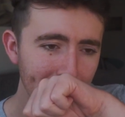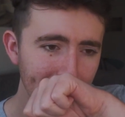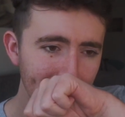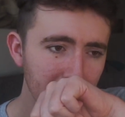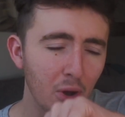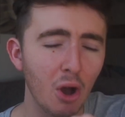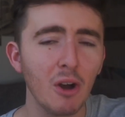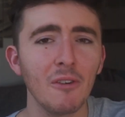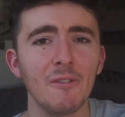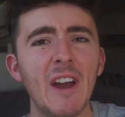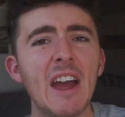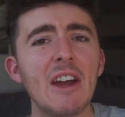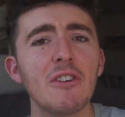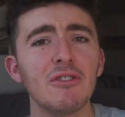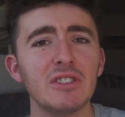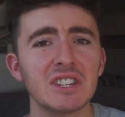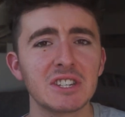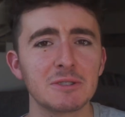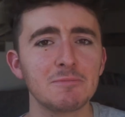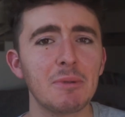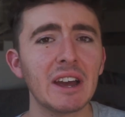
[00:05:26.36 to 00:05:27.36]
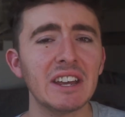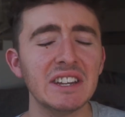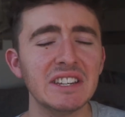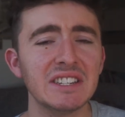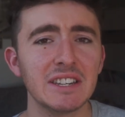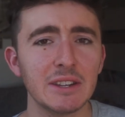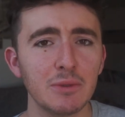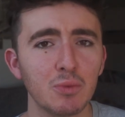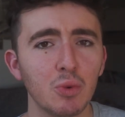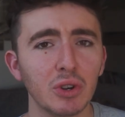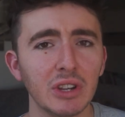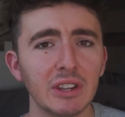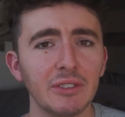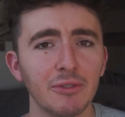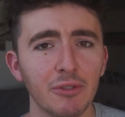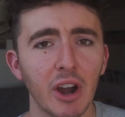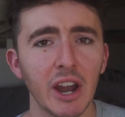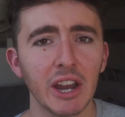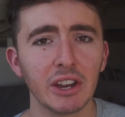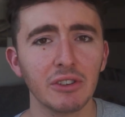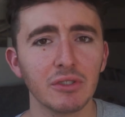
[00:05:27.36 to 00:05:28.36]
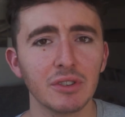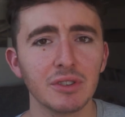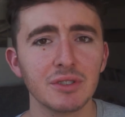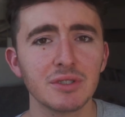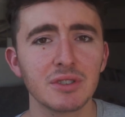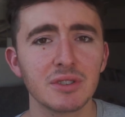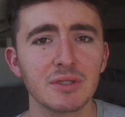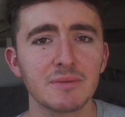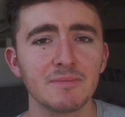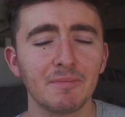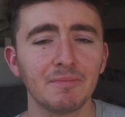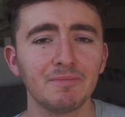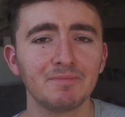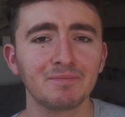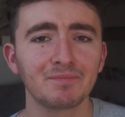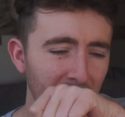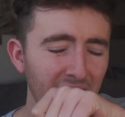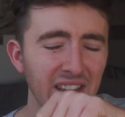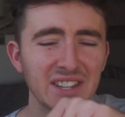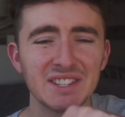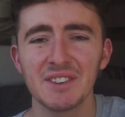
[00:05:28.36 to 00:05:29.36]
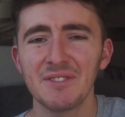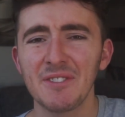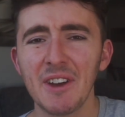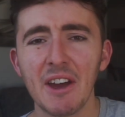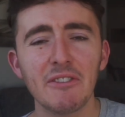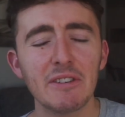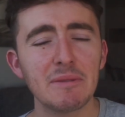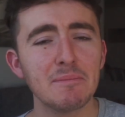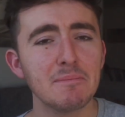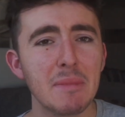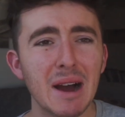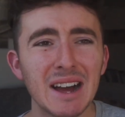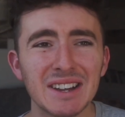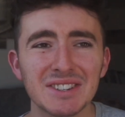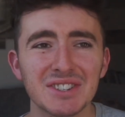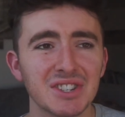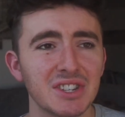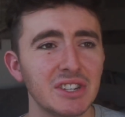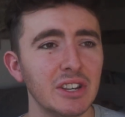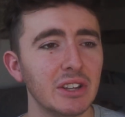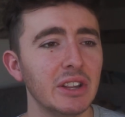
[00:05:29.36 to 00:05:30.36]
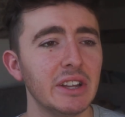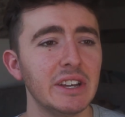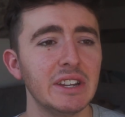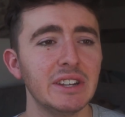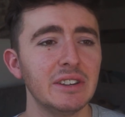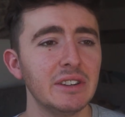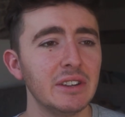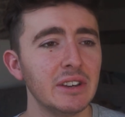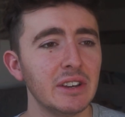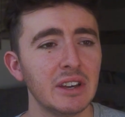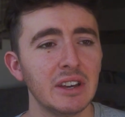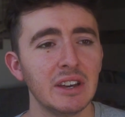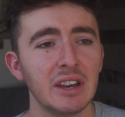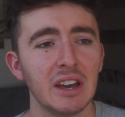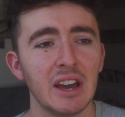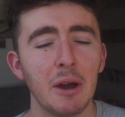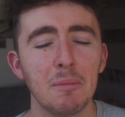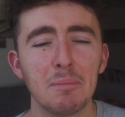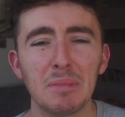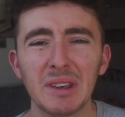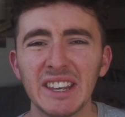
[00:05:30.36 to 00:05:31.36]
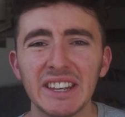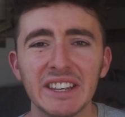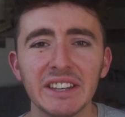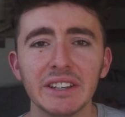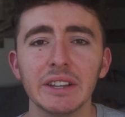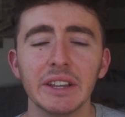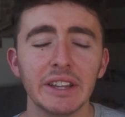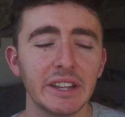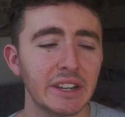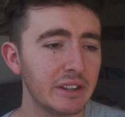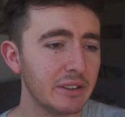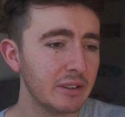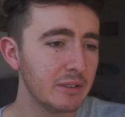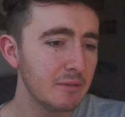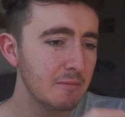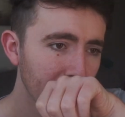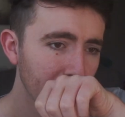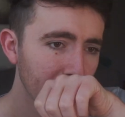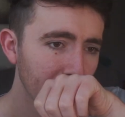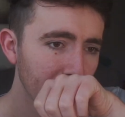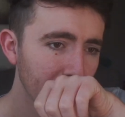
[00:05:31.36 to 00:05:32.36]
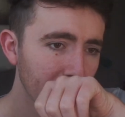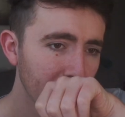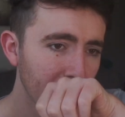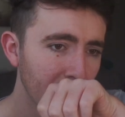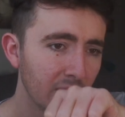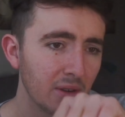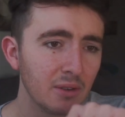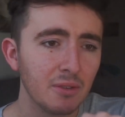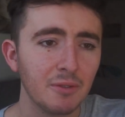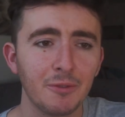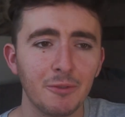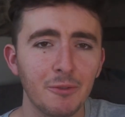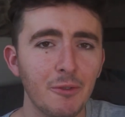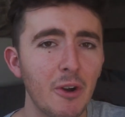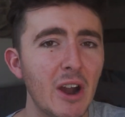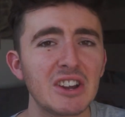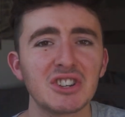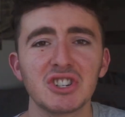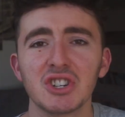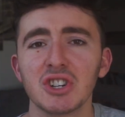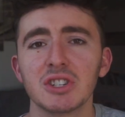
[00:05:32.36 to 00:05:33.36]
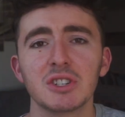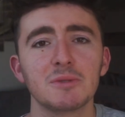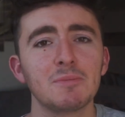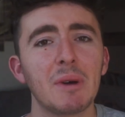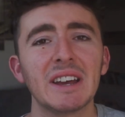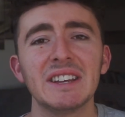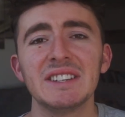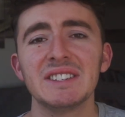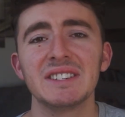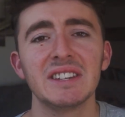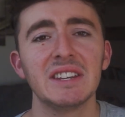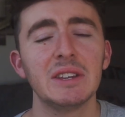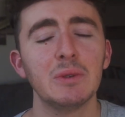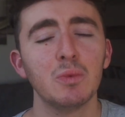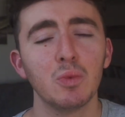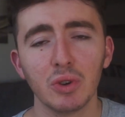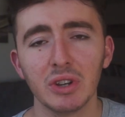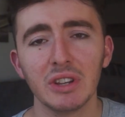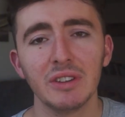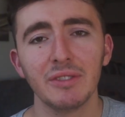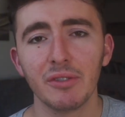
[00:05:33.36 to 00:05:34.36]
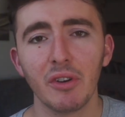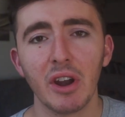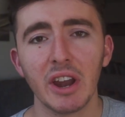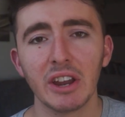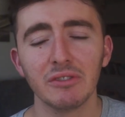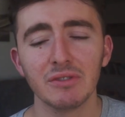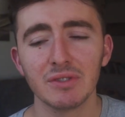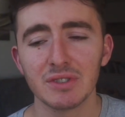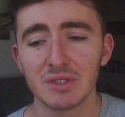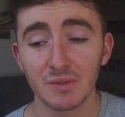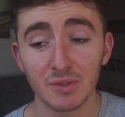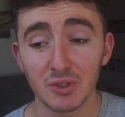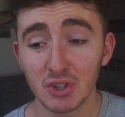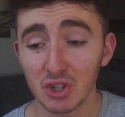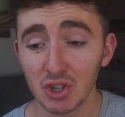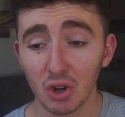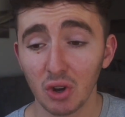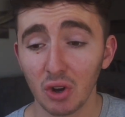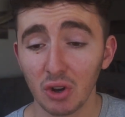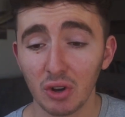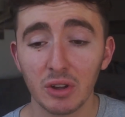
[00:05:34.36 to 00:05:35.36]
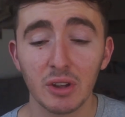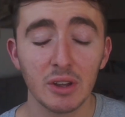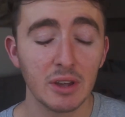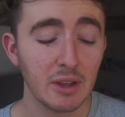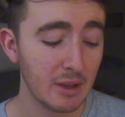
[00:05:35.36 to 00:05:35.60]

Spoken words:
but a very spicy, woody fragrance. It's a very masculine, appealing, fresh, spicy, woody fragrance for sure.